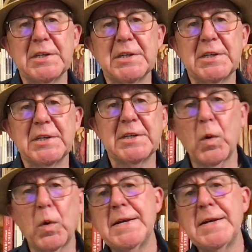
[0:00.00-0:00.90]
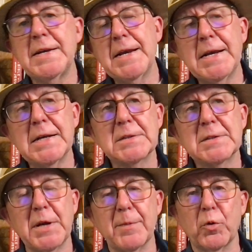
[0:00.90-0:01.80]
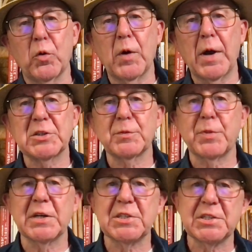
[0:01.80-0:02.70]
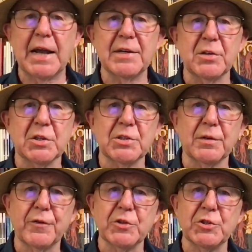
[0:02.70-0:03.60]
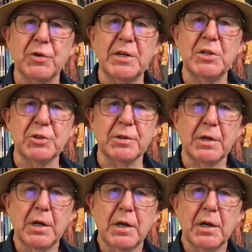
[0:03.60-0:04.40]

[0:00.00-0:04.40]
he says that when he hears people express sadness and frustration